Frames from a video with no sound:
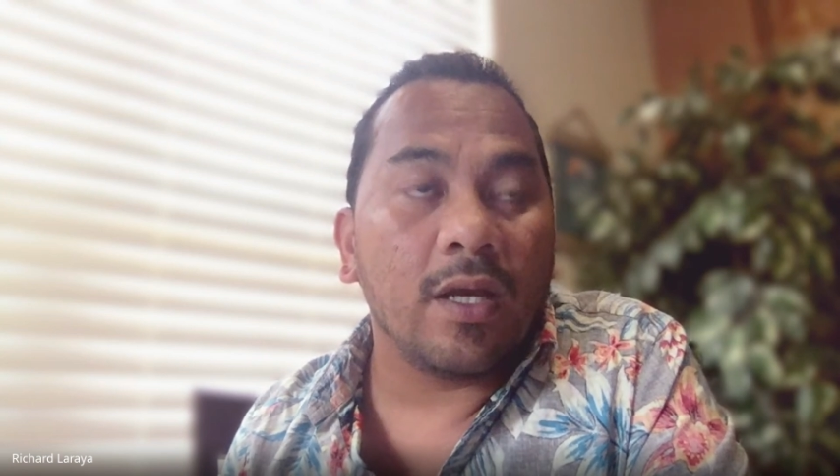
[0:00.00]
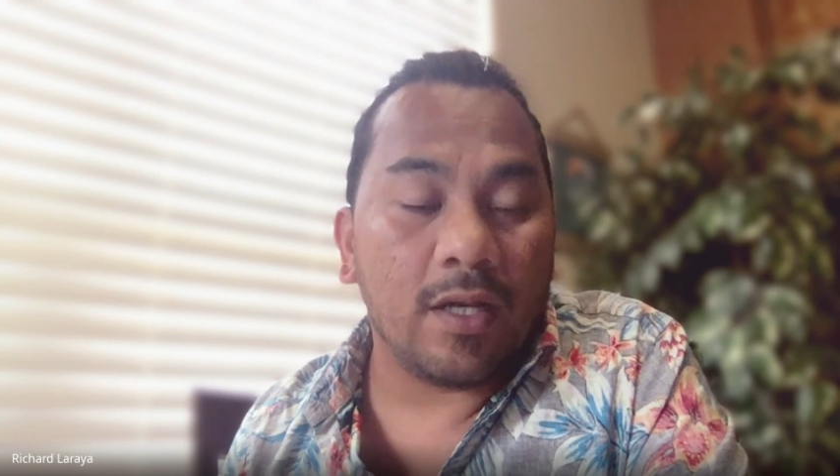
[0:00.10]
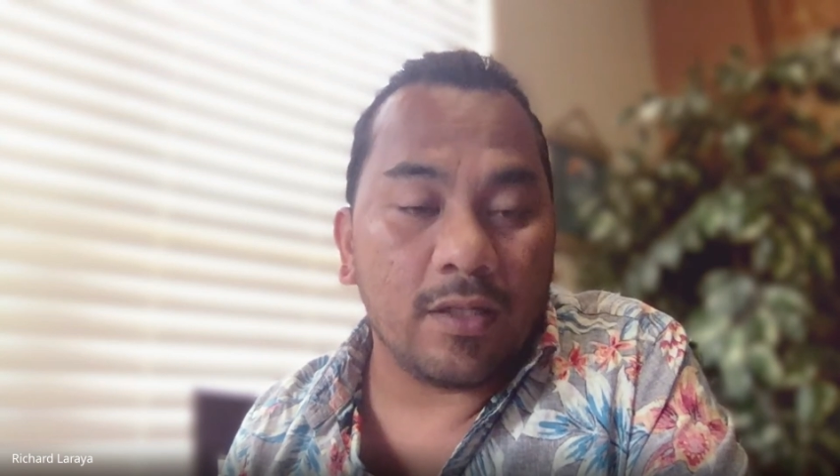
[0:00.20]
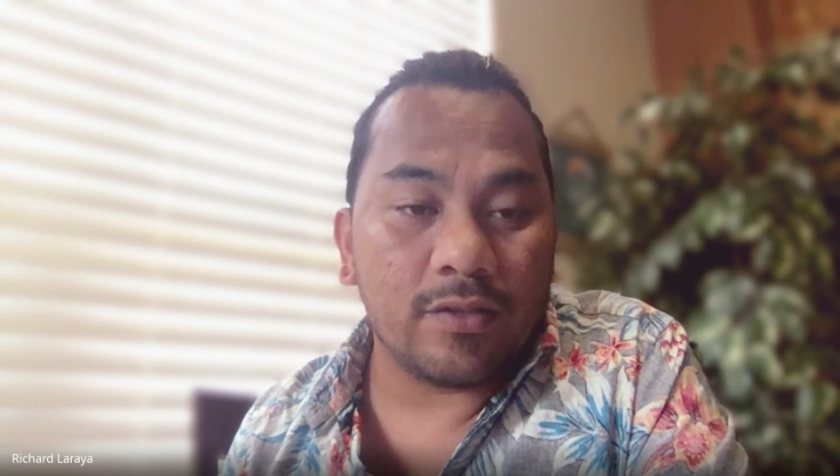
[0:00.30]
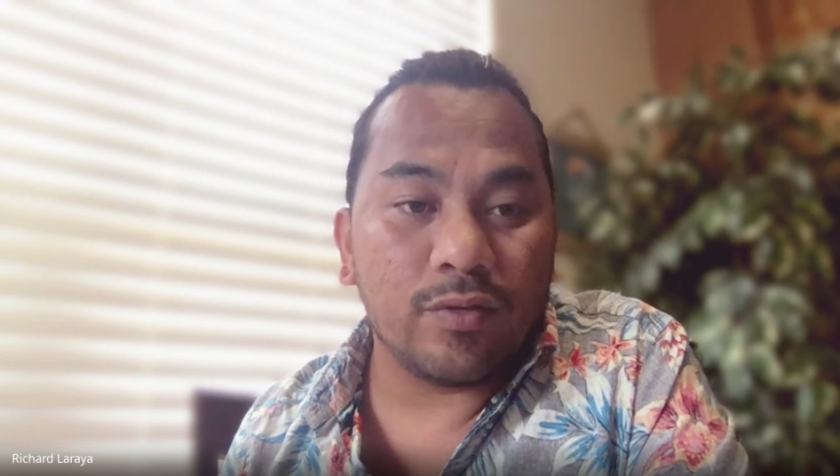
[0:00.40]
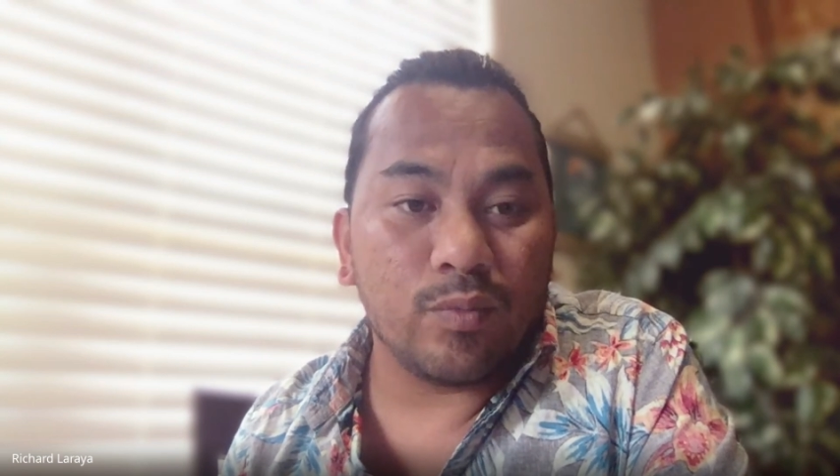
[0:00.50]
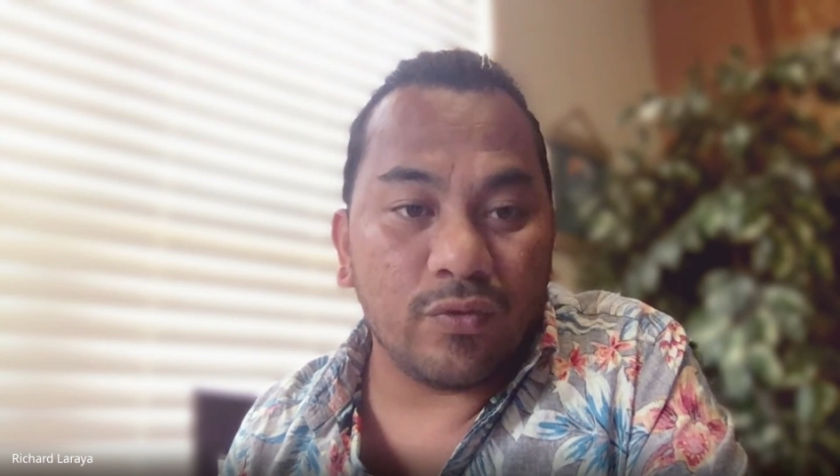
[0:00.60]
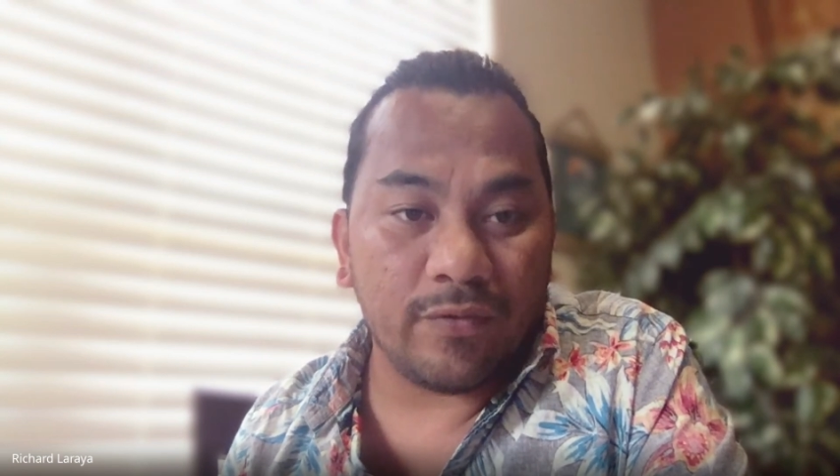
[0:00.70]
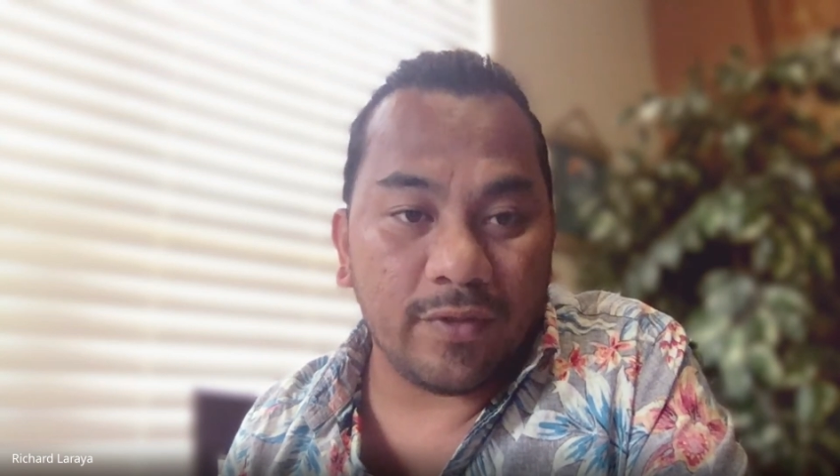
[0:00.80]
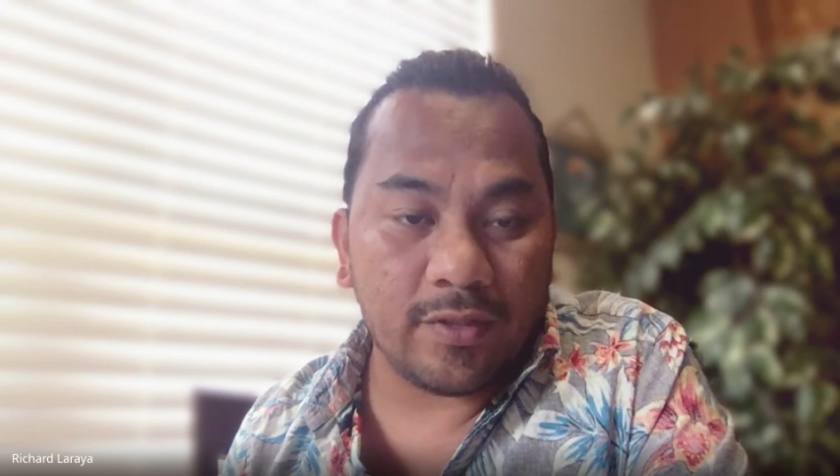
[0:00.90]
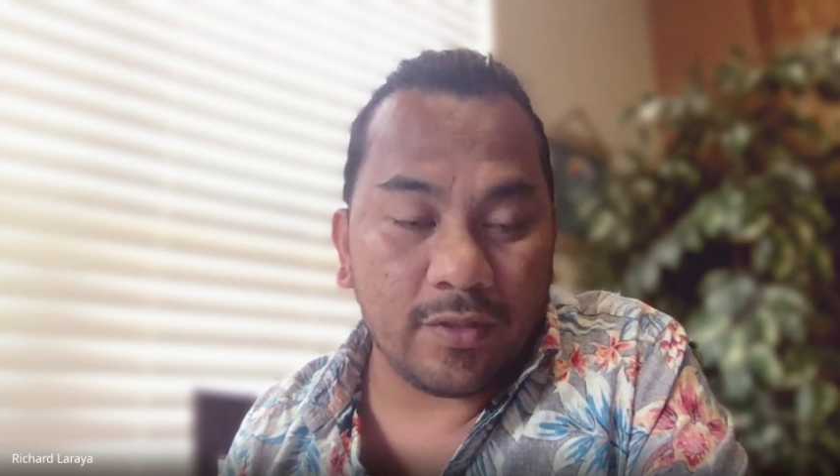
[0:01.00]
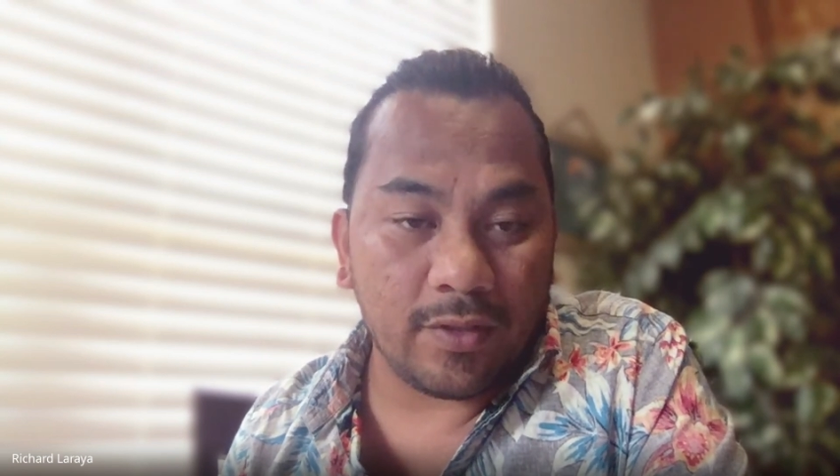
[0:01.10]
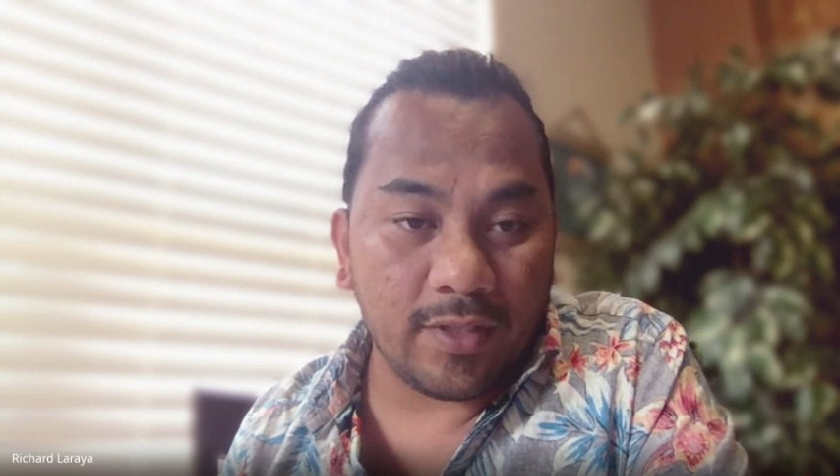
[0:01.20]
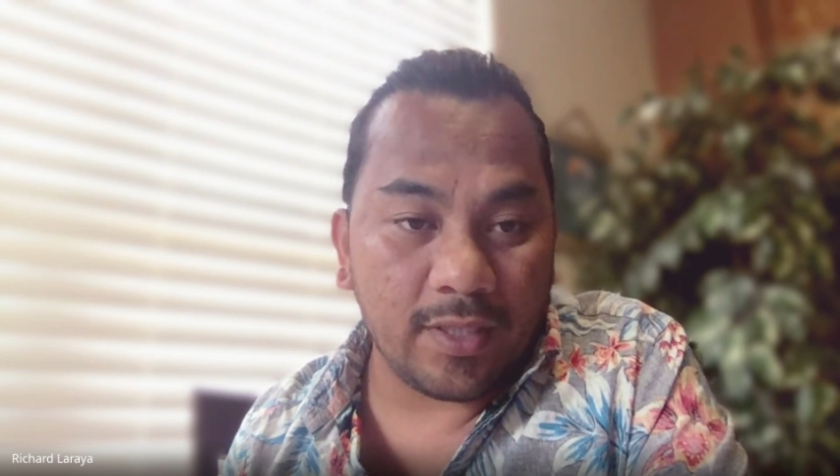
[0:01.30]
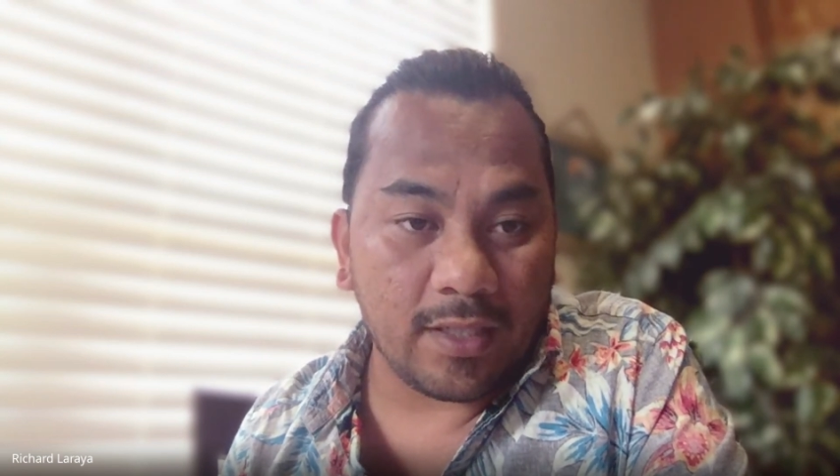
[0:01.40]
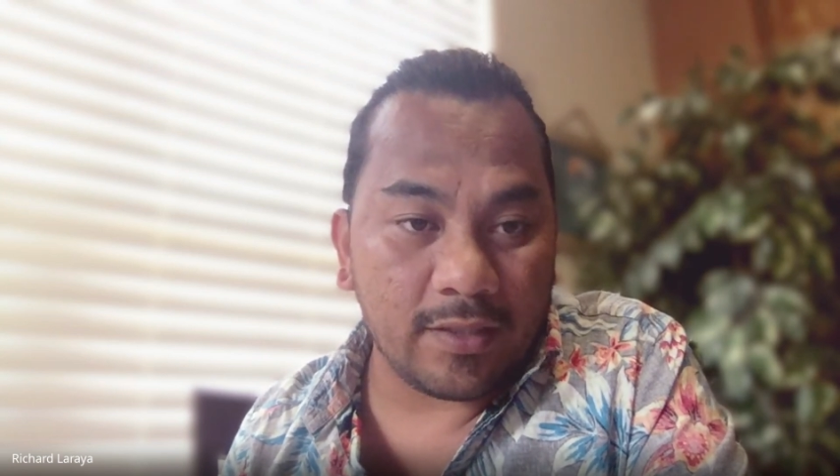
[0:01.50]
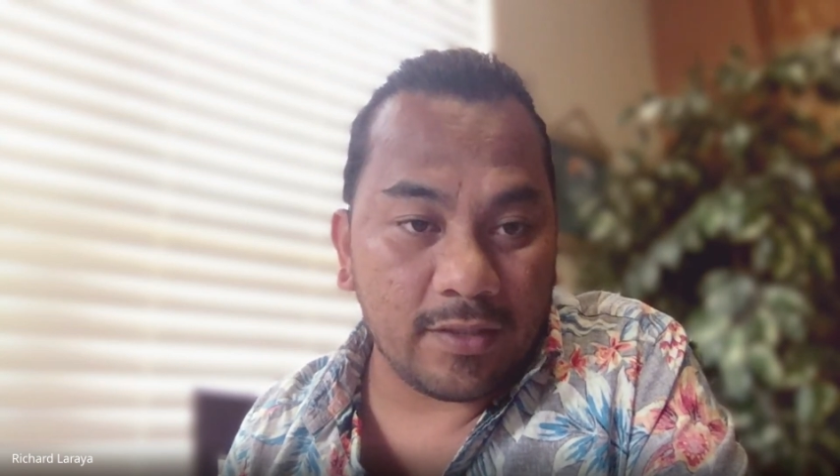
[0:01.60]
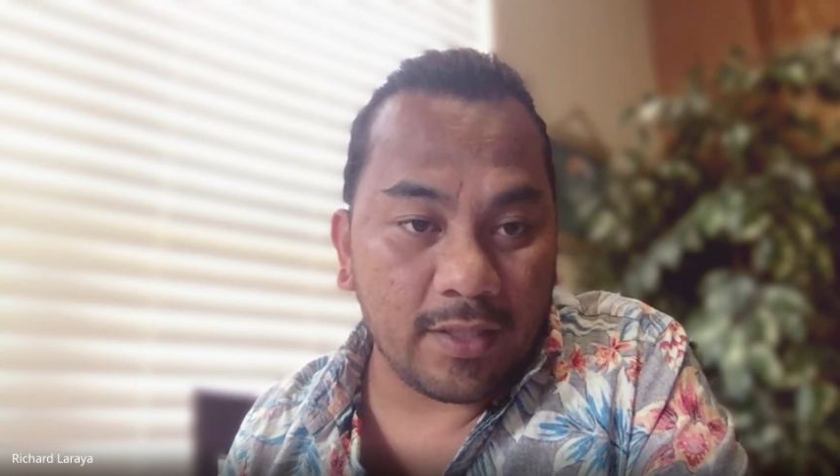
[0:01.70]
move here to the United